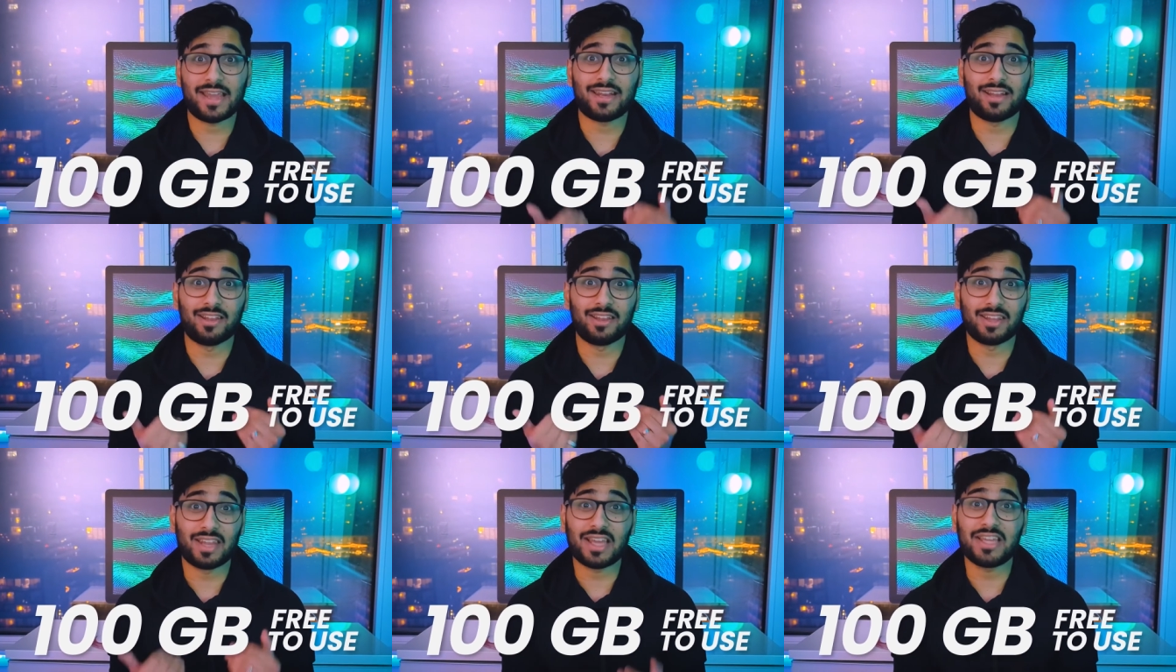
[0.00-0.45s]
and
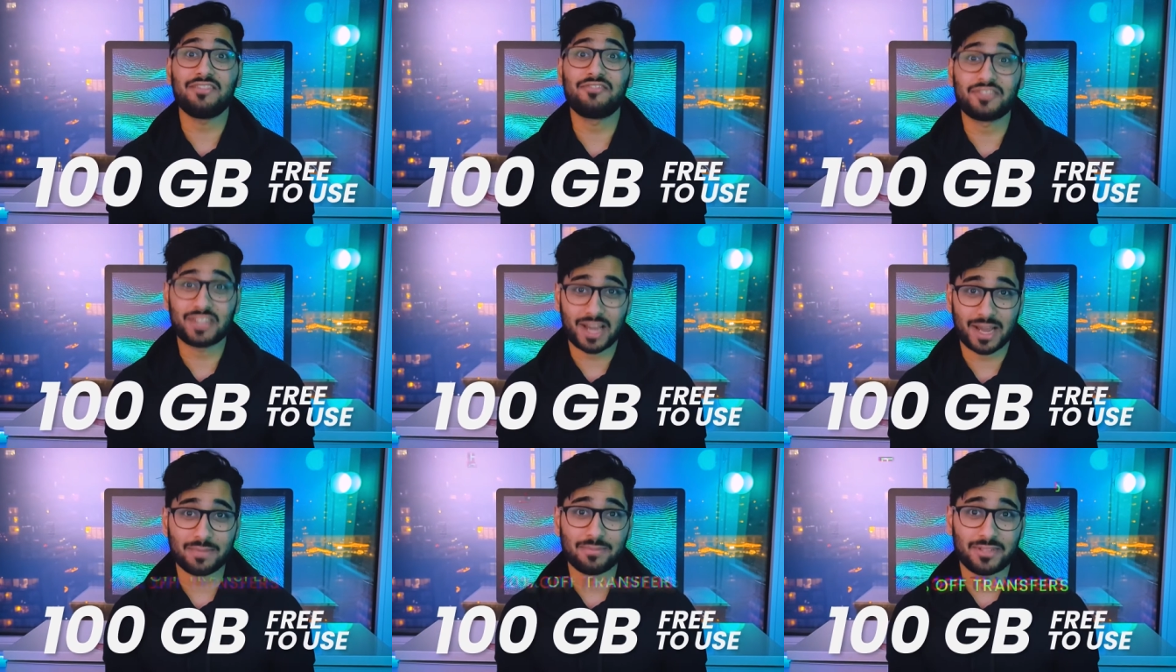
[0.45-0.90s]
a
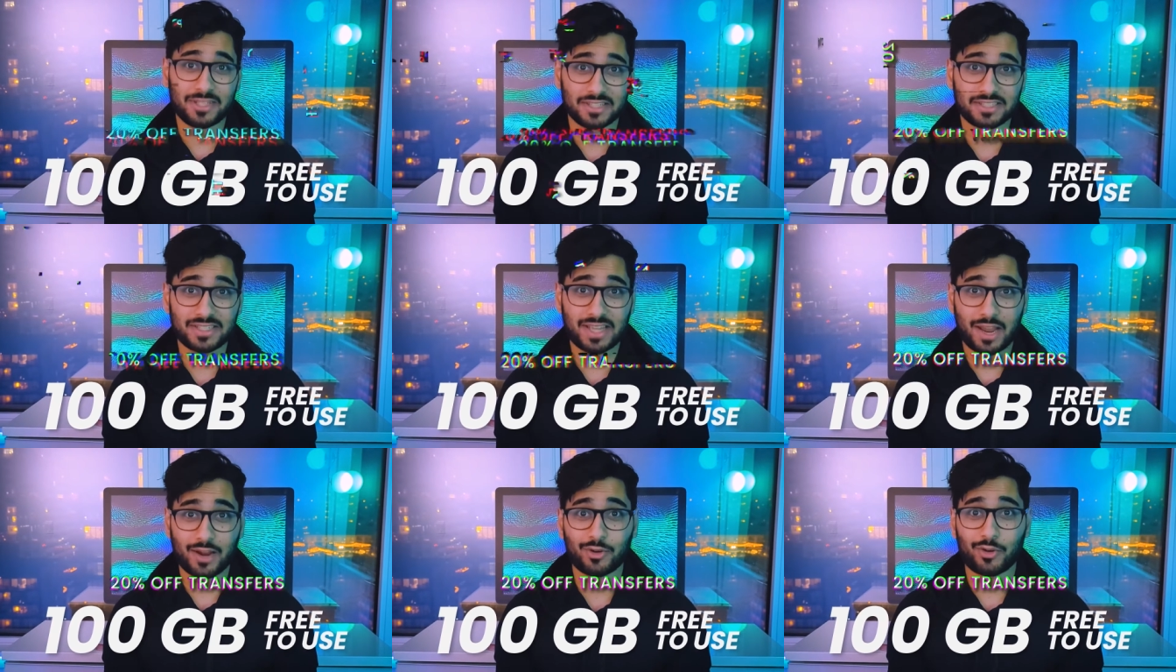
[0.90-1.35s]
lifetime
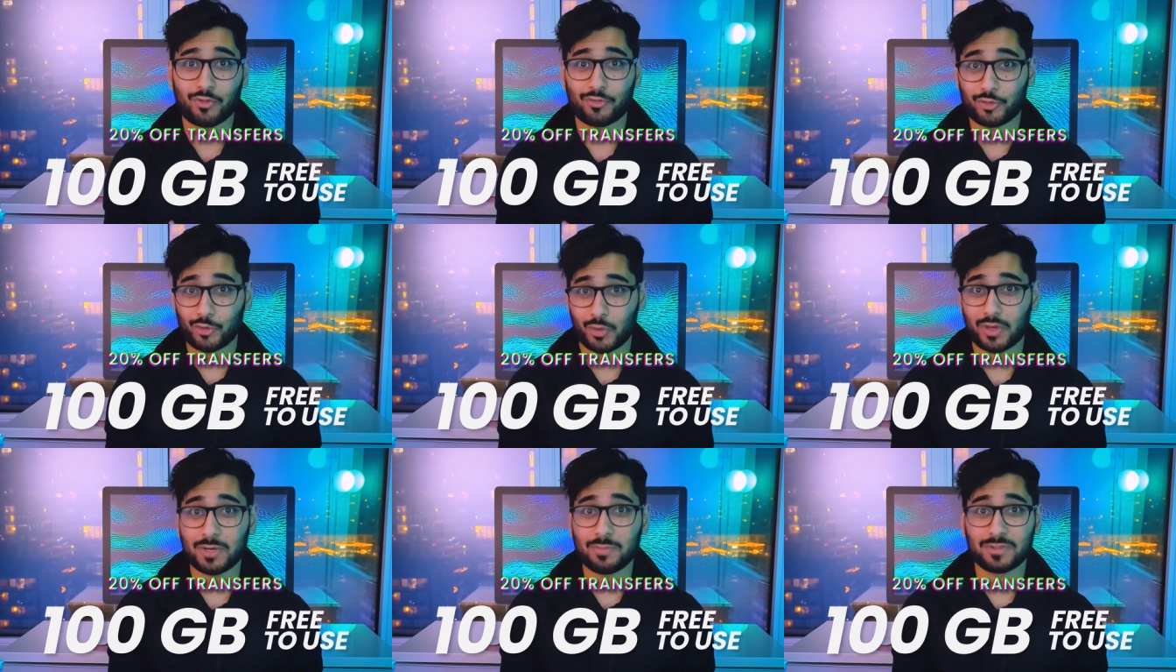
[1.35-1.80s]
discount
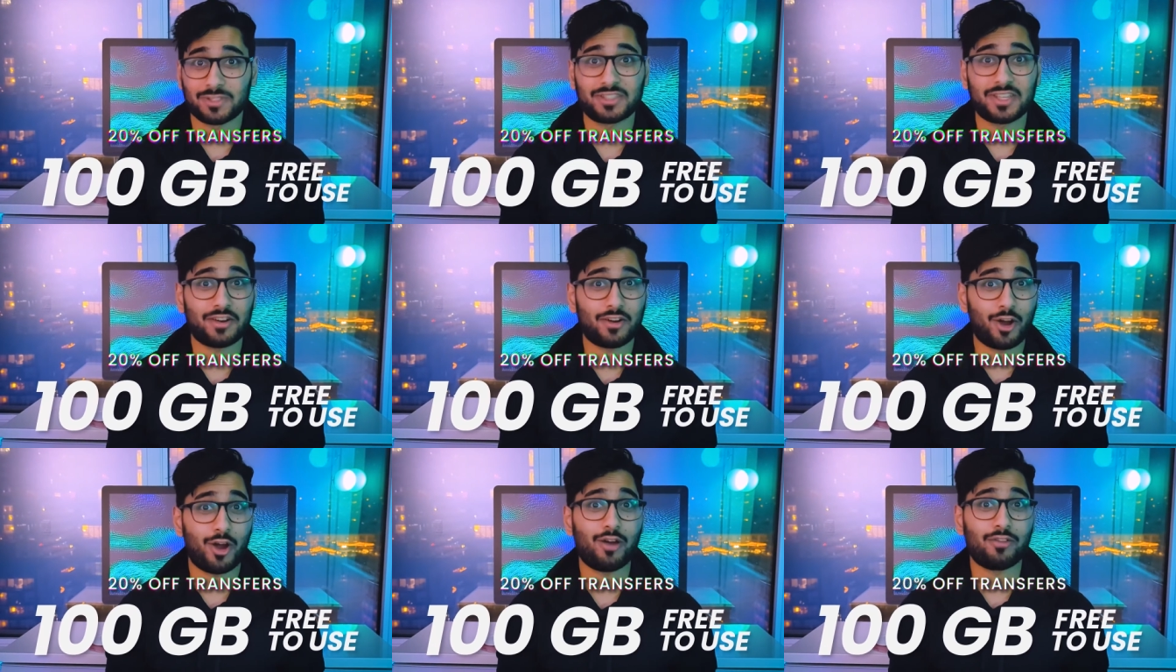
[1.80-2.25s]
of
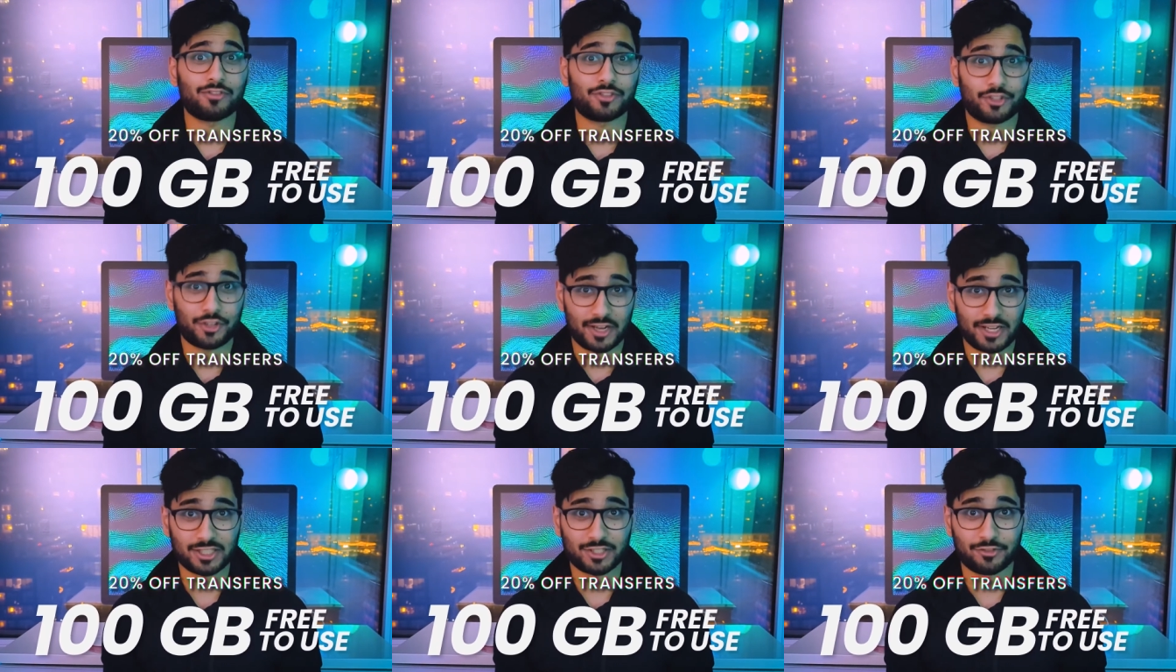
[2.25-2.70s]
20% off
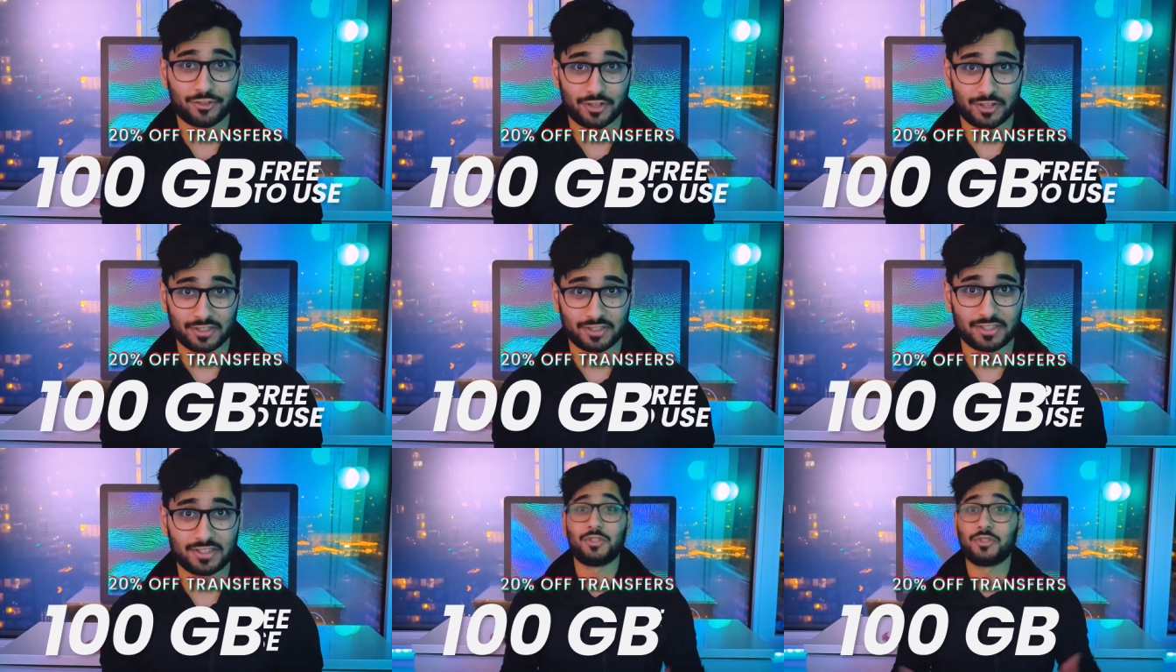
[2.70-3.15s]

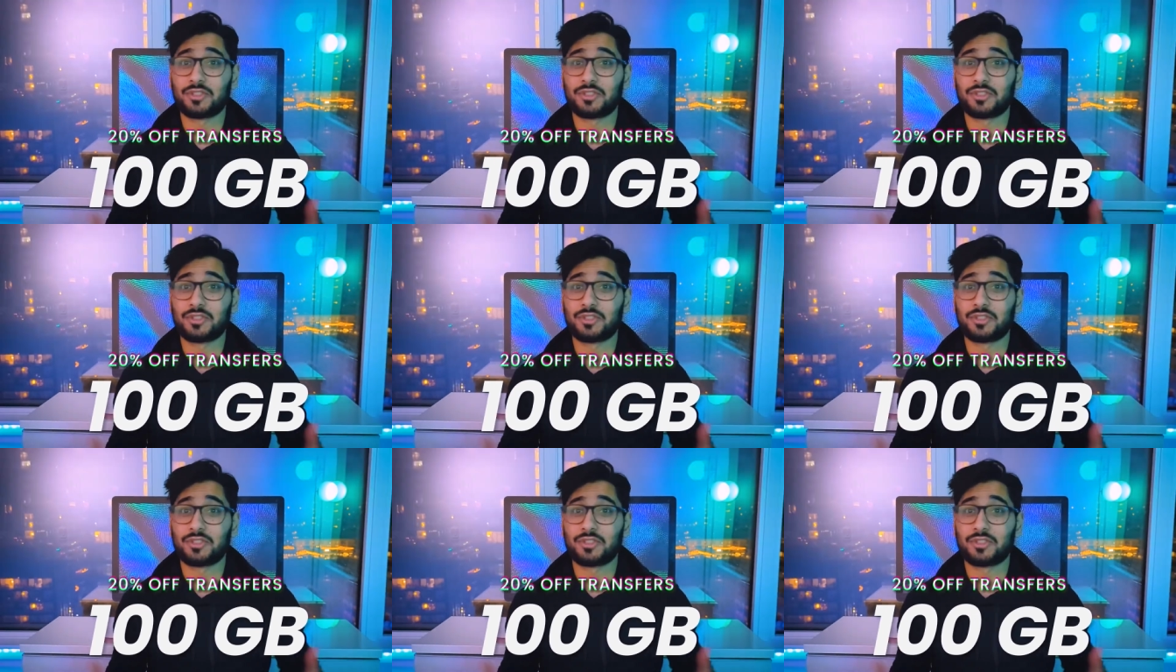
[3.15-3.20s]
transfers.